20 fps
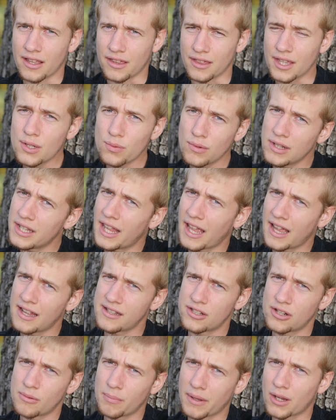This really
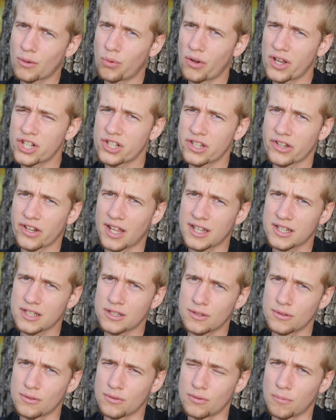answered my question as
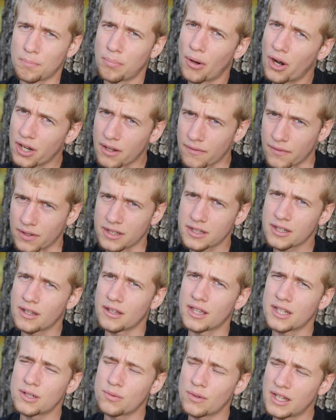to part of
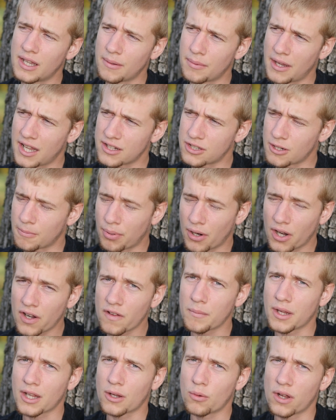it. This really answered part
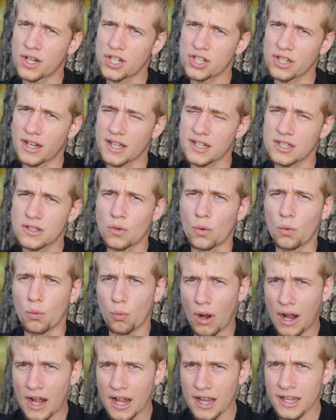of my question as to
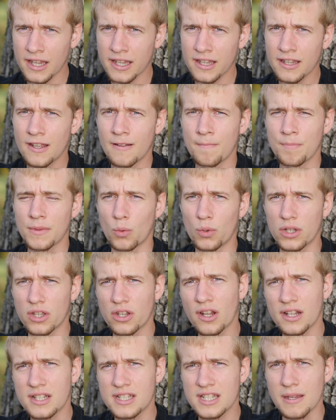why we do
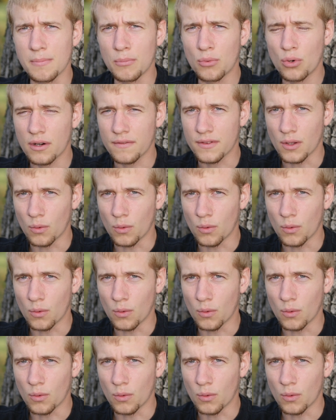not see more of